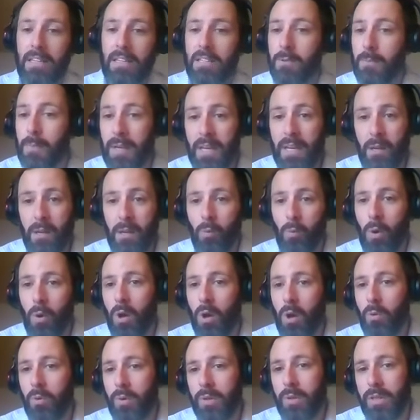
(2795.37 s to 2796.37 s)
speaking
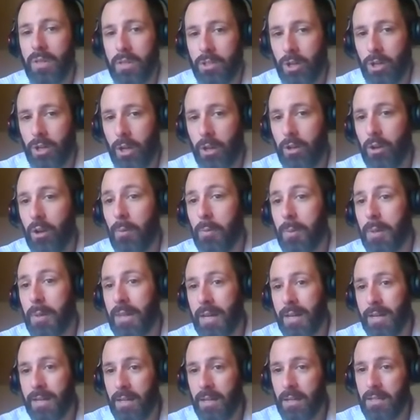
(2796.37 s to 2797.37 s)
well with each other, but
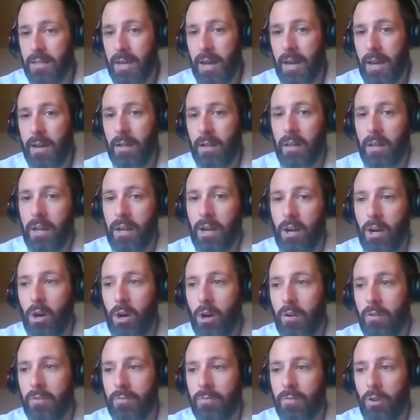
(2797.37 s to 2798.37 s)
that does add a layer
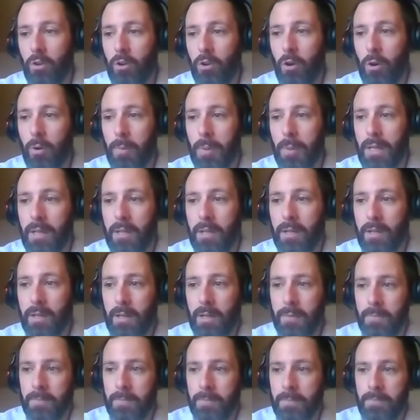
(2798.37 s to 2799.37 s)
of
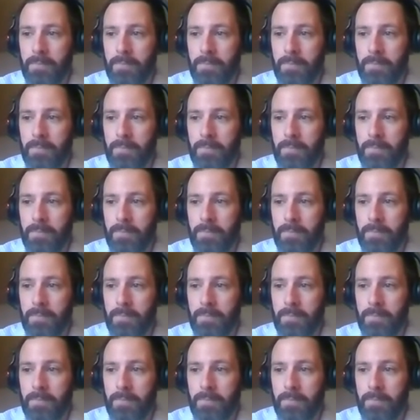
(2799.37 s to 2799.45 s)
vulnerability.